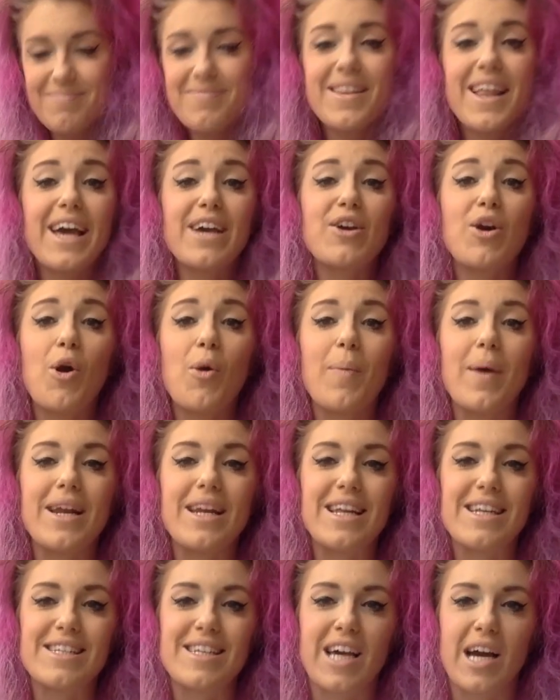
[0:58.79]
Let go my
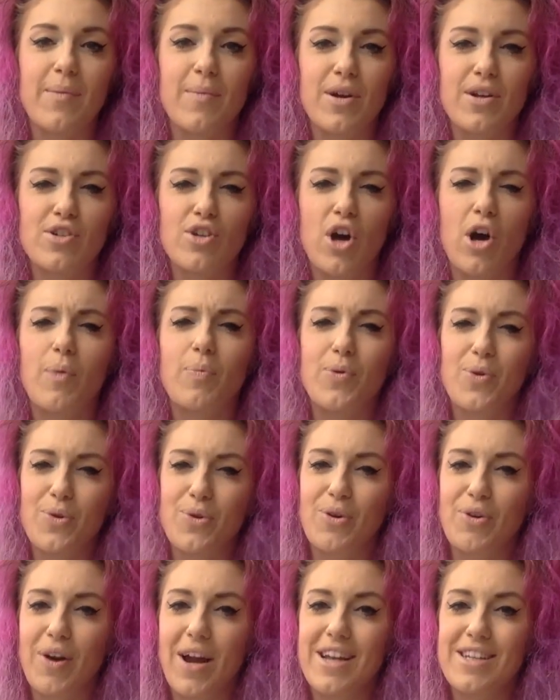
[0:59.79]
need to come out top,
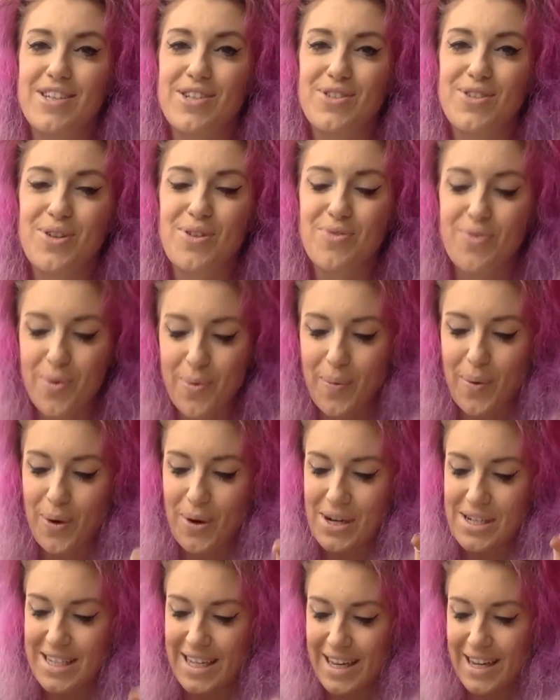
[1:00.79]
your gratitude,
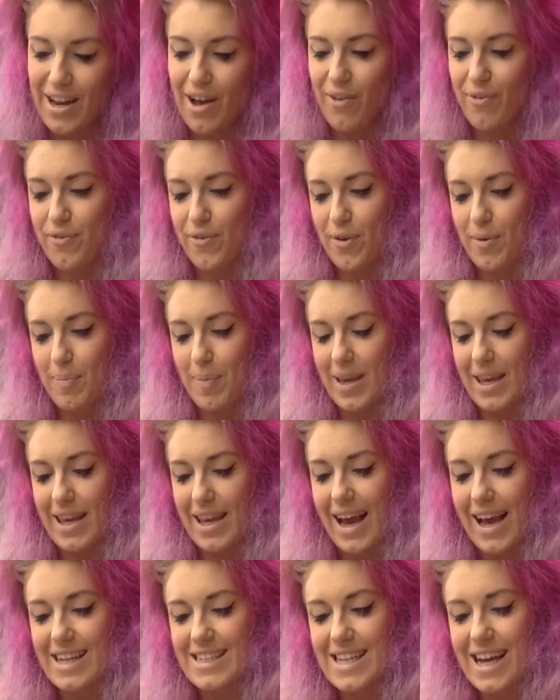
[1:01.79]
reward enough for
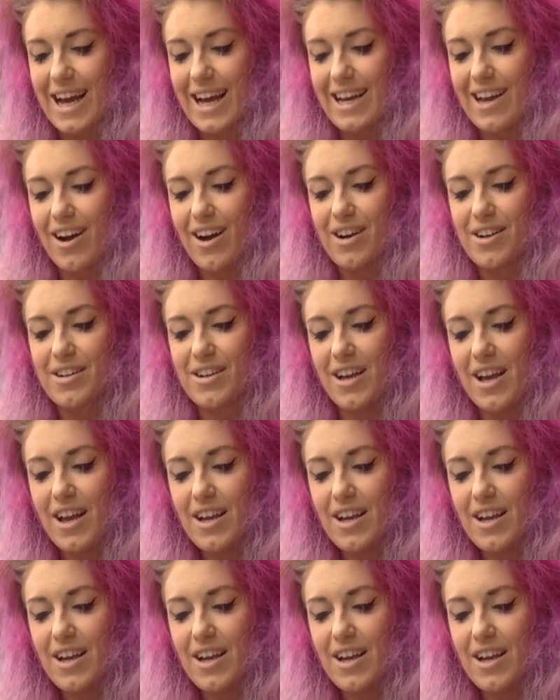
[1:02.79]
me, and I hung